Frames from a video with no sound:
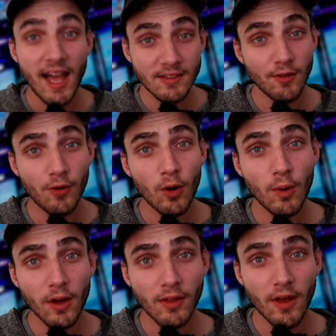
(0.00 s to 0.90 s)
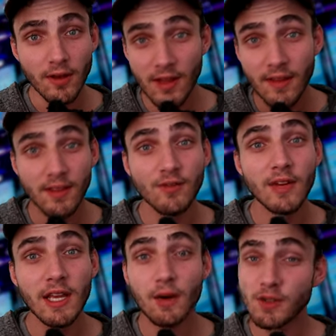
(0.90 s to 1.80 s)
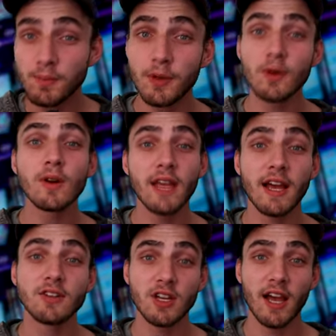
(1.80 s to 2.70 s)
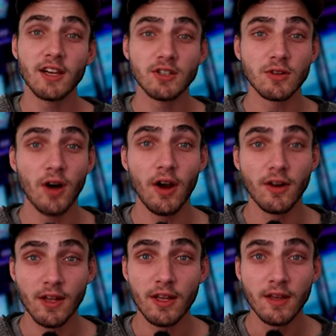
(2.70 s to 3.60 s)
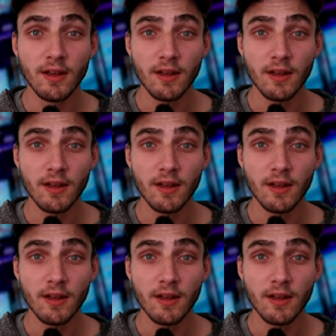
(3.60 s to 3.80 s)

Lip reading: As a foreword though, this video is purely educational only.